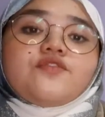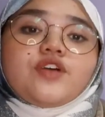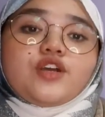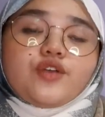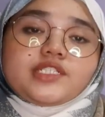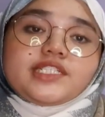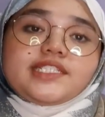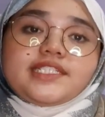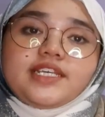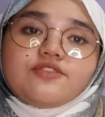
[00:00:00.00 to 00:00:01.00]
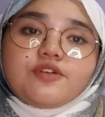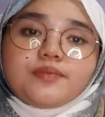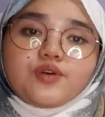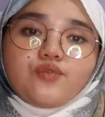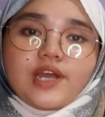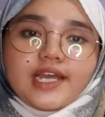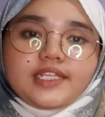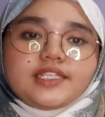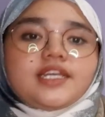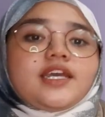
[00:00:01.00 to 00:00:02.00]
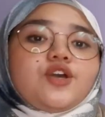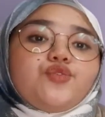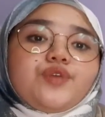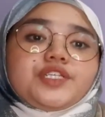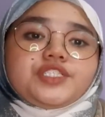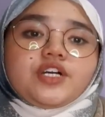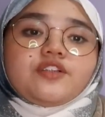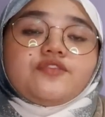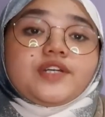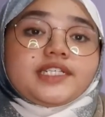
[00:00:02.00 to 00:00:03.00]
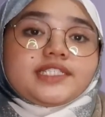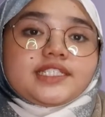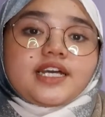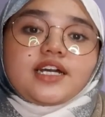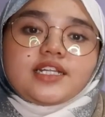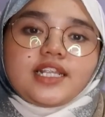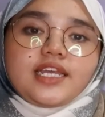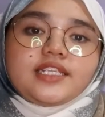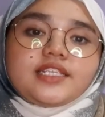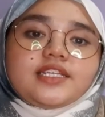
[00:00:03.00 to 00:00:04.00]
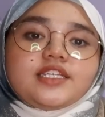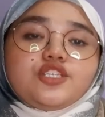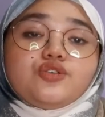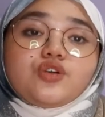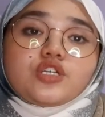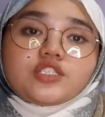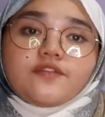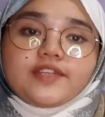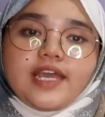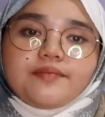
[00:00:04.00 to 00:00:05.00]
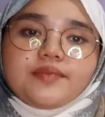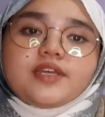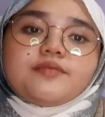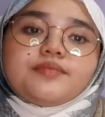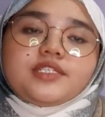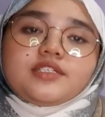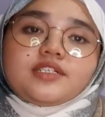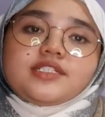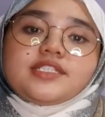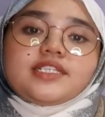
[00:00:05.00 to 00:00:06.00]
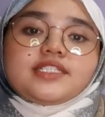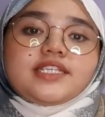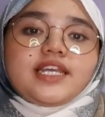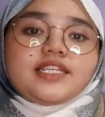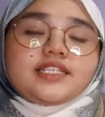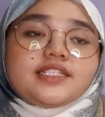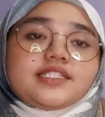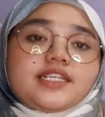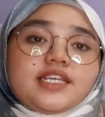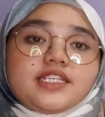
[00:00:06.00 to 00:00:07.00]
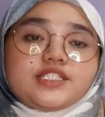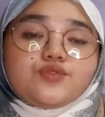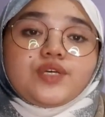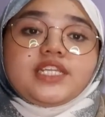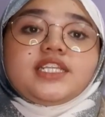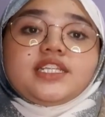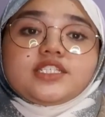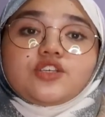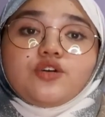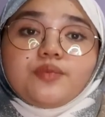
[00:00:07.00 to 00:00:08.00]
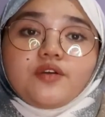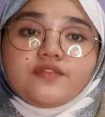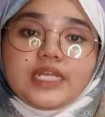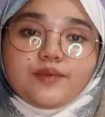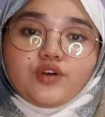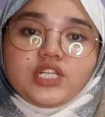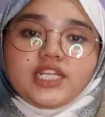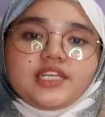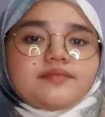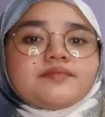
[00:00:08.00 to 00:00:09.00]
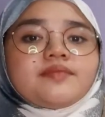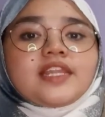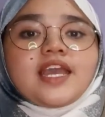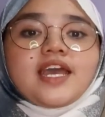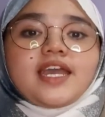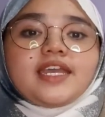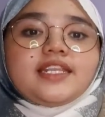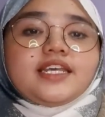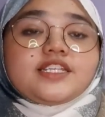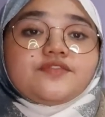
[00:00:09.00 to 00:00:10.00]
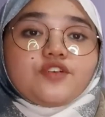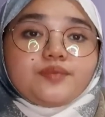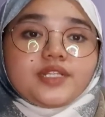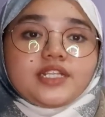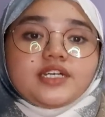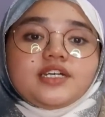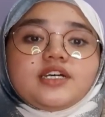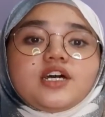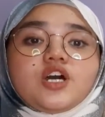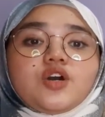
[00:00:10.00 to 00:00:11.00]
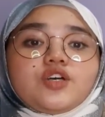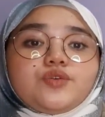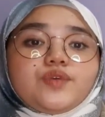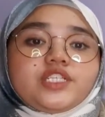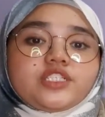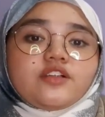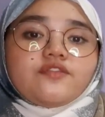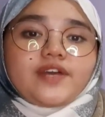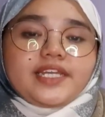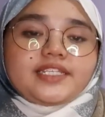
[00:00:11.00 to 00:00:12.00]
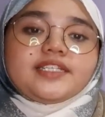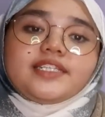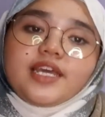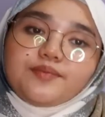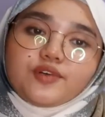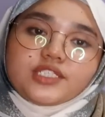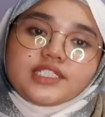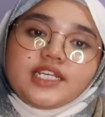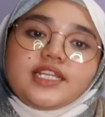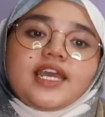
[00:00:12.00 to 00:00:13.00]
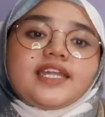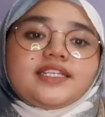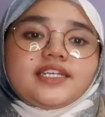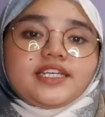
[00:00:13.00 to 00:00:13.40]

For question C111, we shall first calculate the new cost of debt, because the changes is within the scope of debt only. In this formula, we shall find the net profit and the